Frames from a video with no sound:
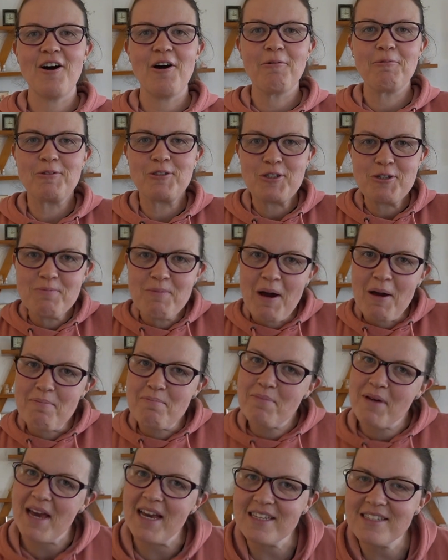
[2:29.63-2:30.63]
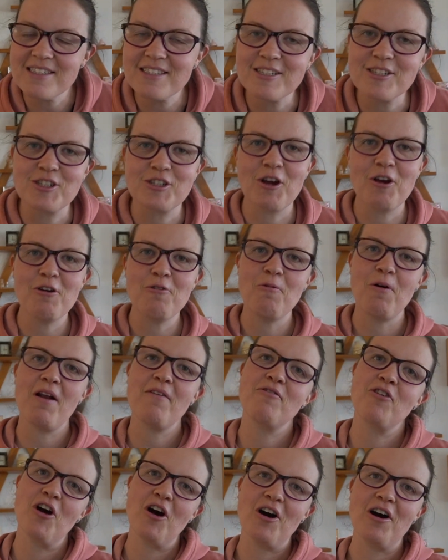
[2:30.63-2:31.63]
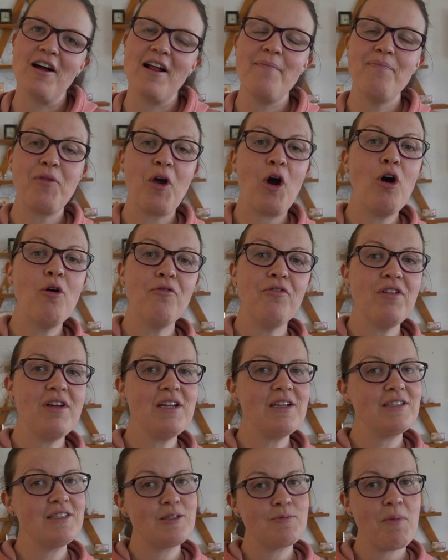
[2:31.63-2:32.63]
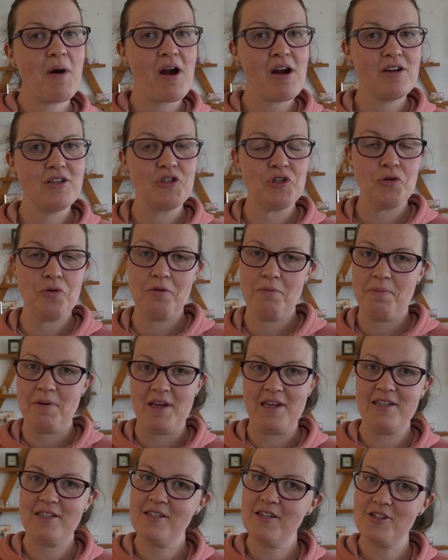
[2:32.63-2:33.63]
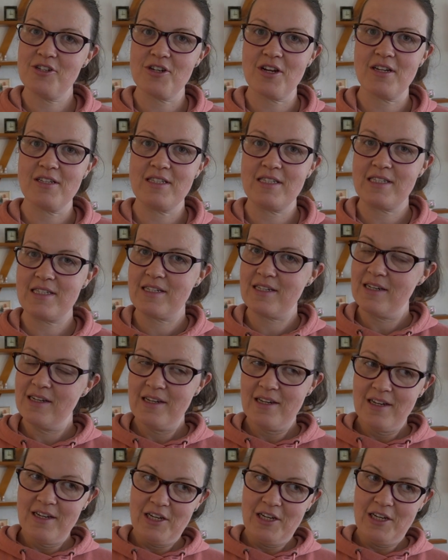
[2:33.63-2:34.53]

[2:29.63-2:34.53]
I will do my best to show you what I've got and hopefully it inspires you a bit to just